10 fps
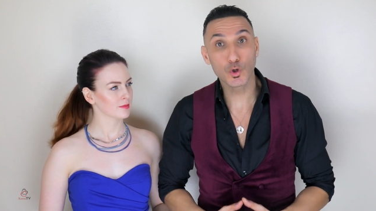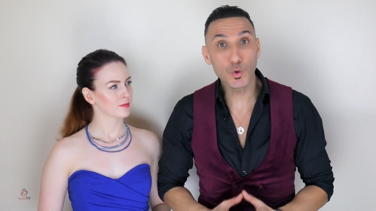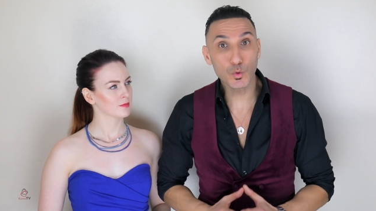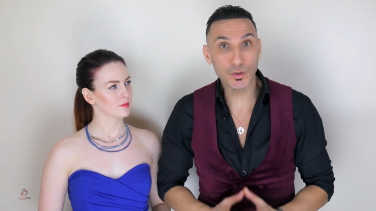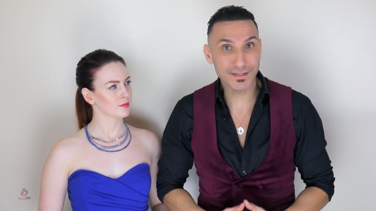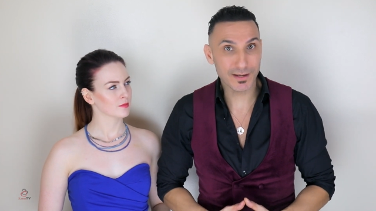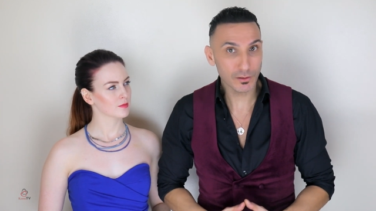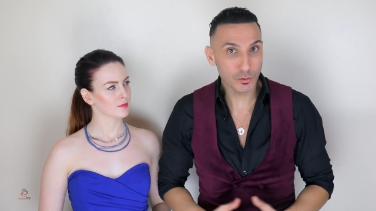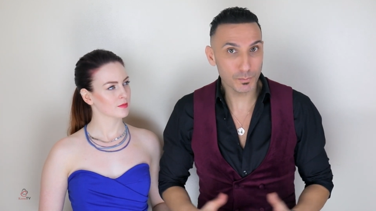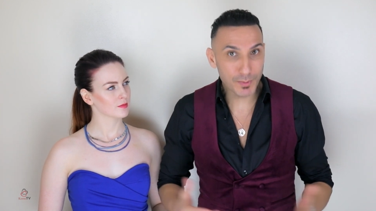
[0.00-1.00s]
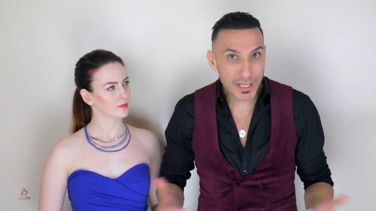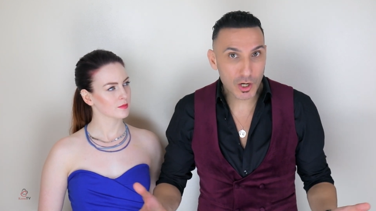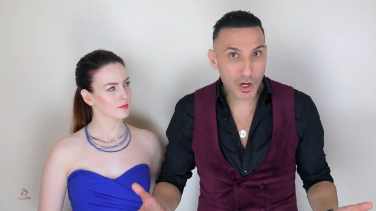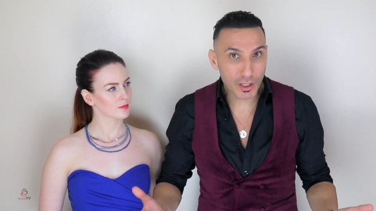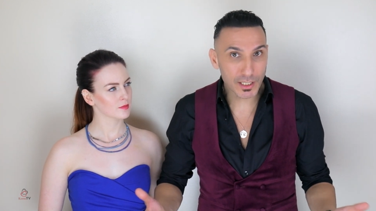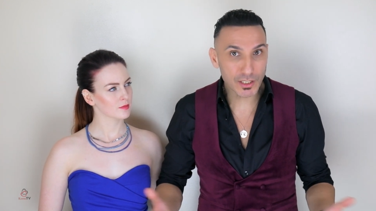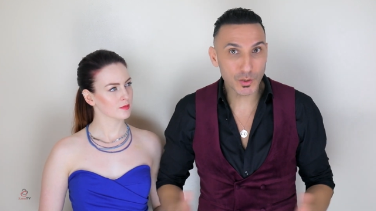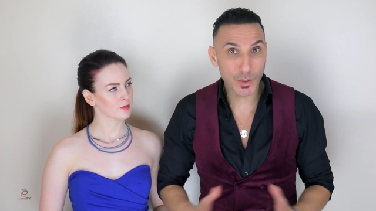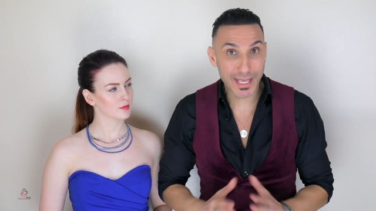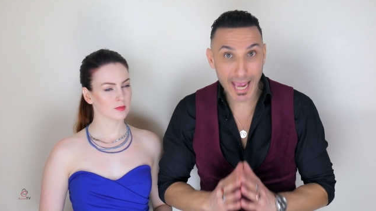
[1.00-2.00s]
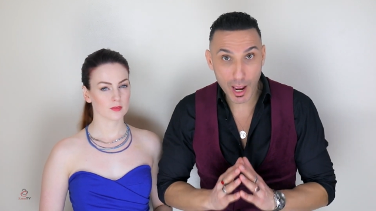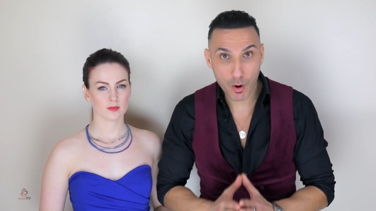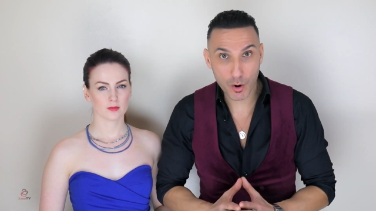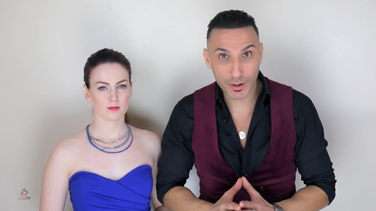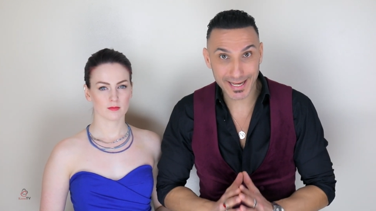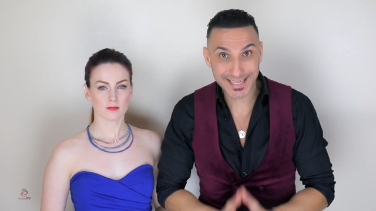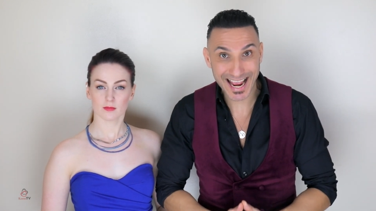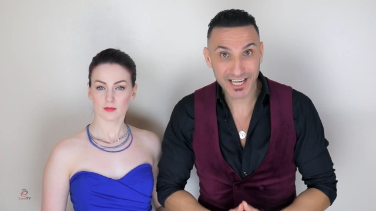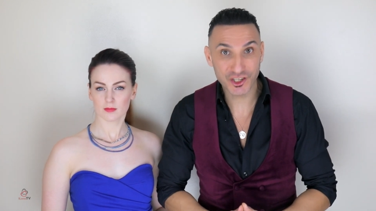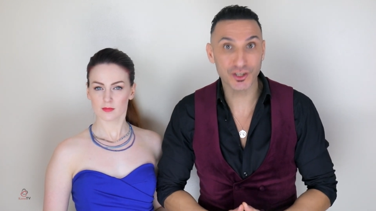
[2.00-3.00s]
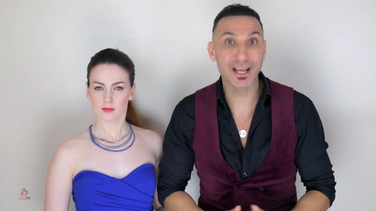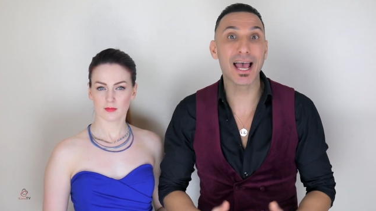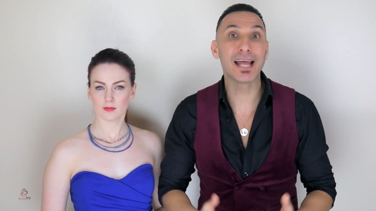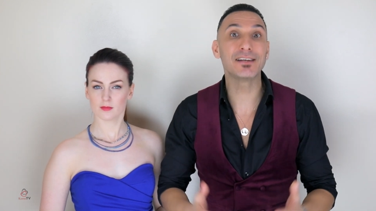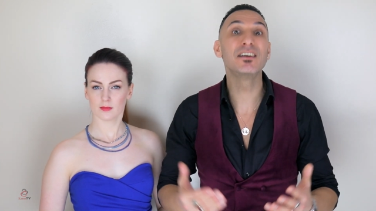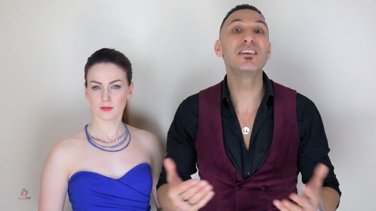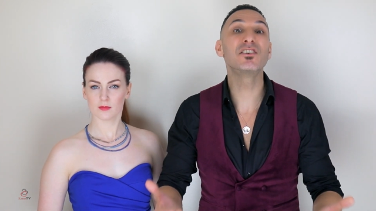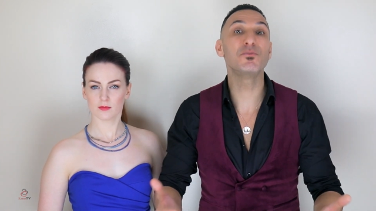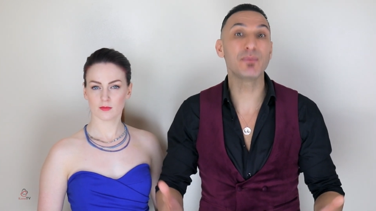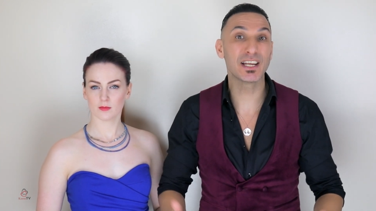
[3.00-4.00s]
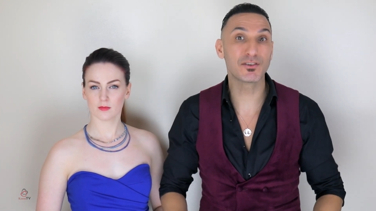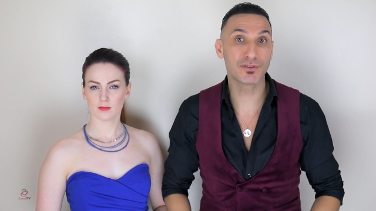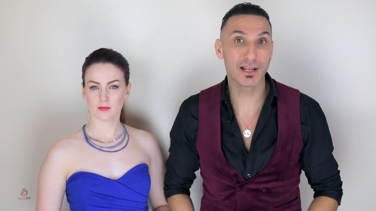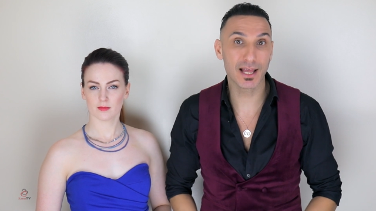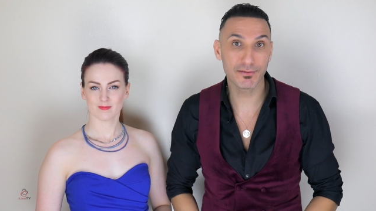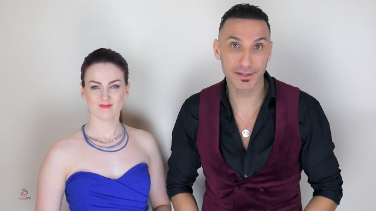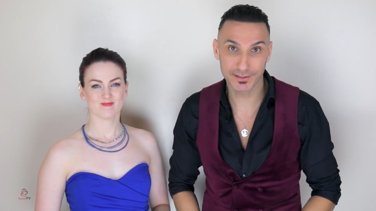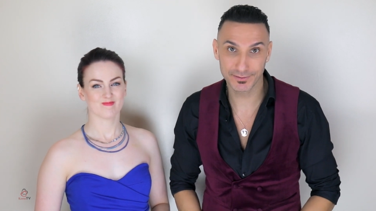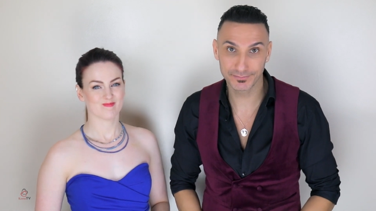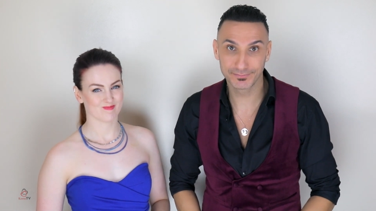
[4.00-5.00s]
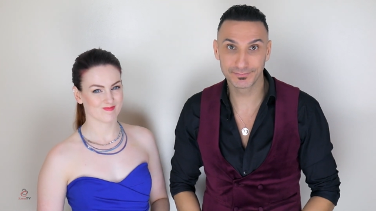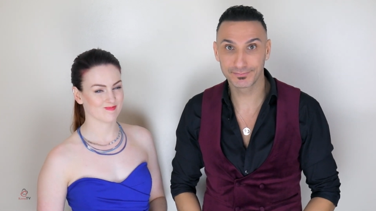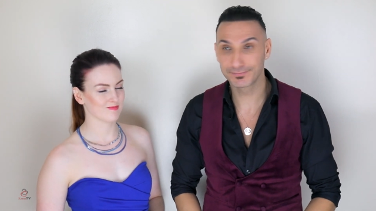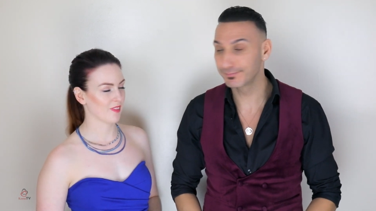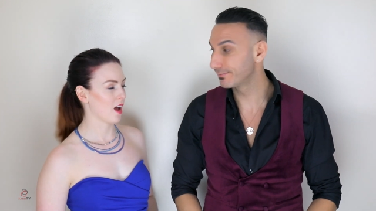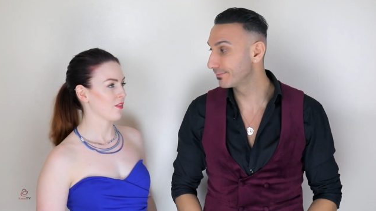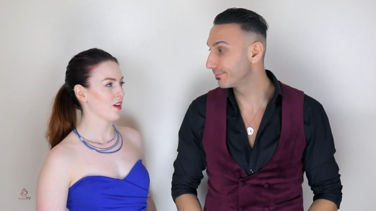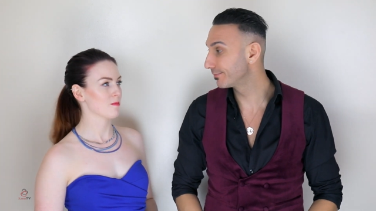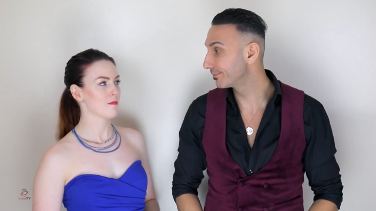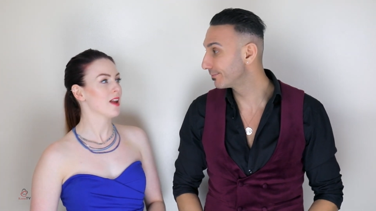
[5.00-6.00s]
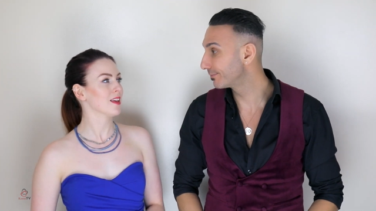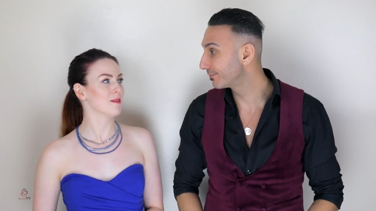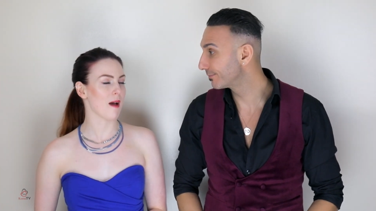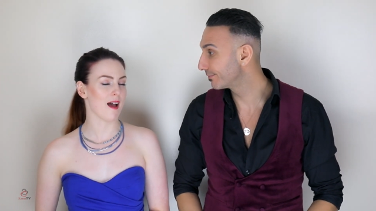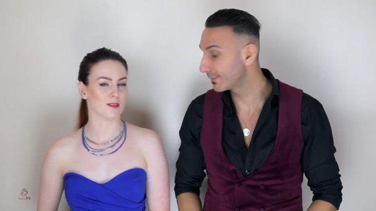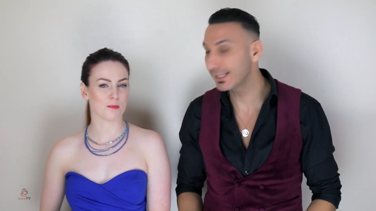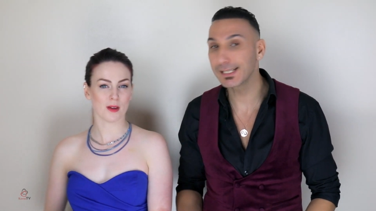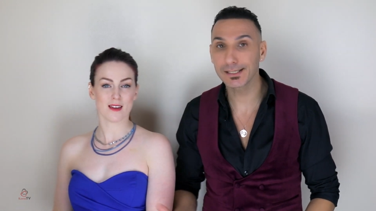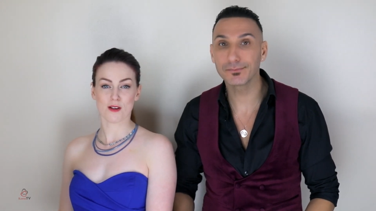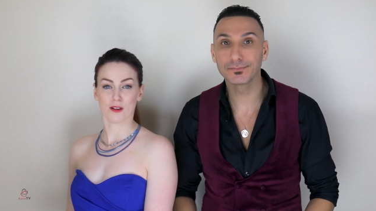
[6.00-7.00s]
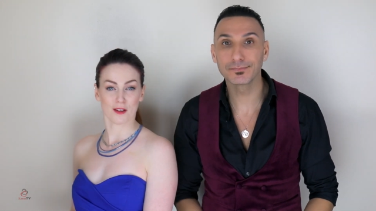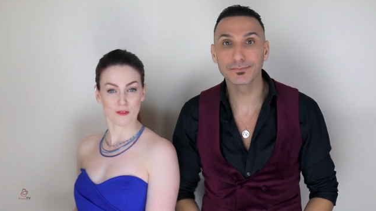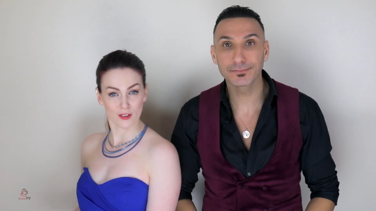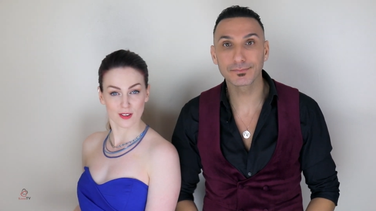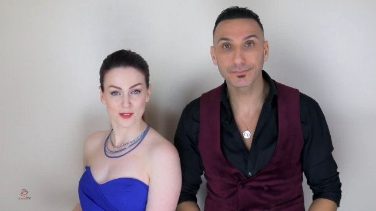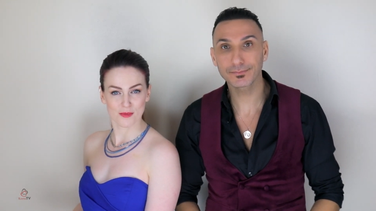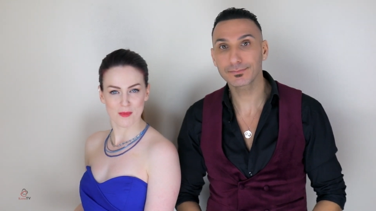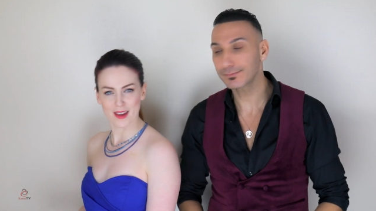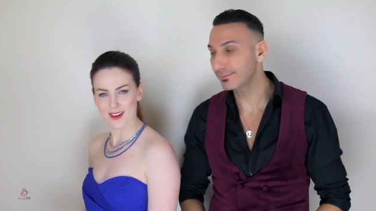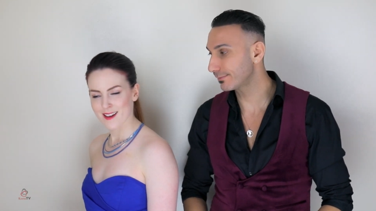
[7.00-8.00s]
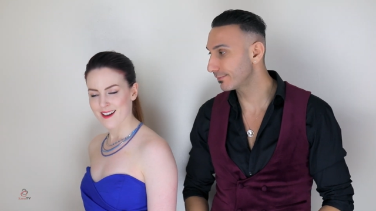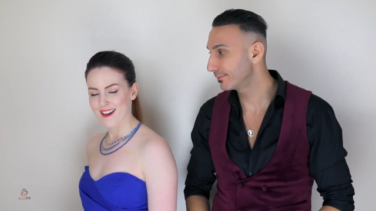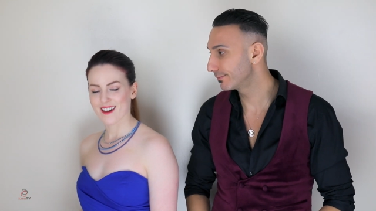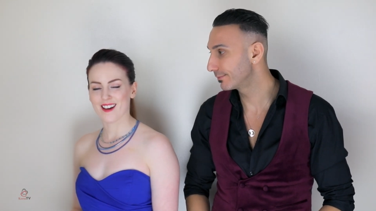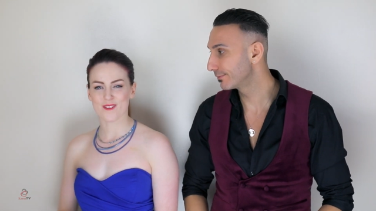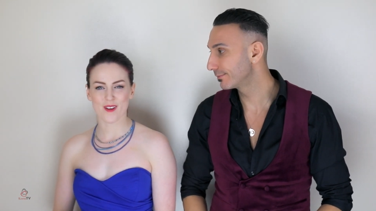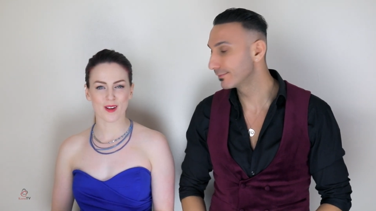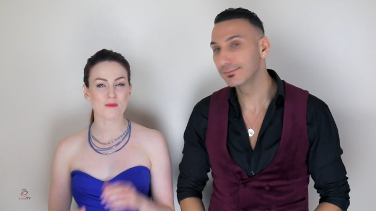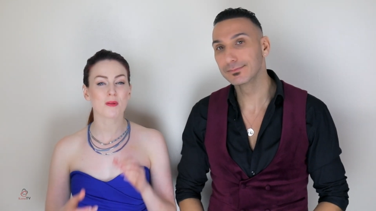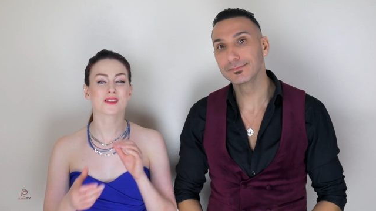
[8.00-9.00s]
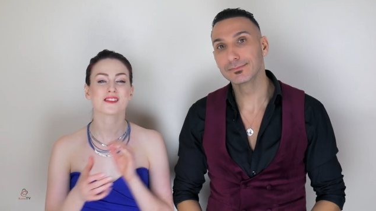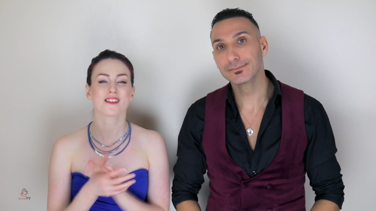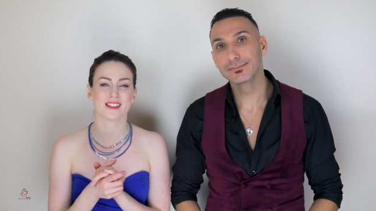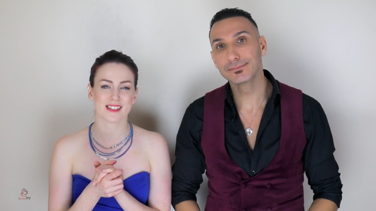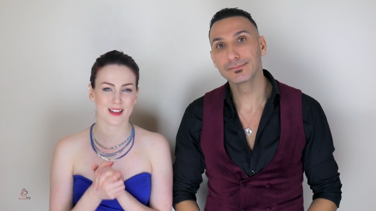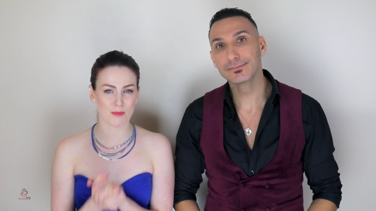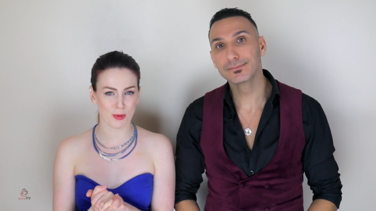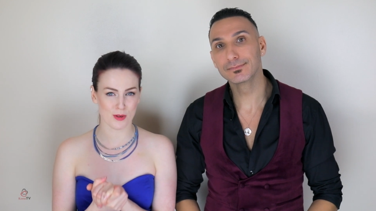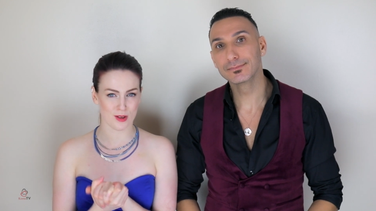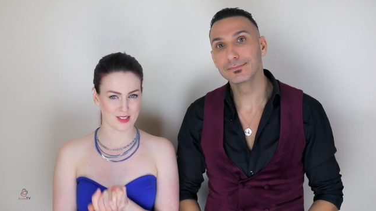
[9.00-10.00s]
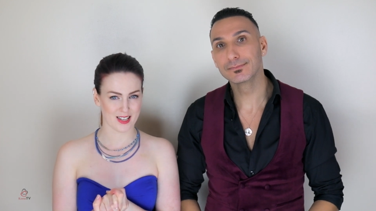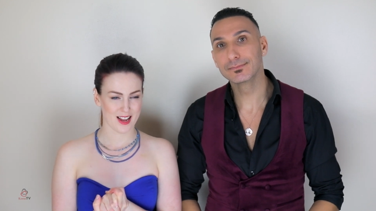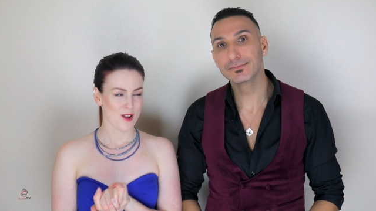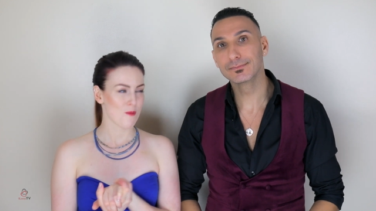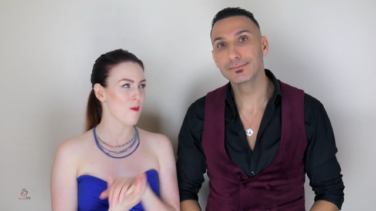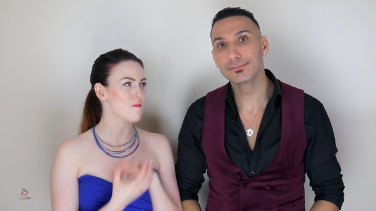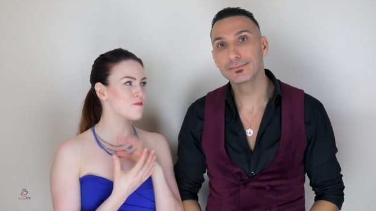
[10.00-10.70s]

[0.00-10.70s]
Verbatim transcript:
Speaker 1: you resort to peacocking to get her attention and remain relevant.
Speaker 2: Mm-hmm. I've had many a man peacock yeah. in front of me. Uh, very precisely put. What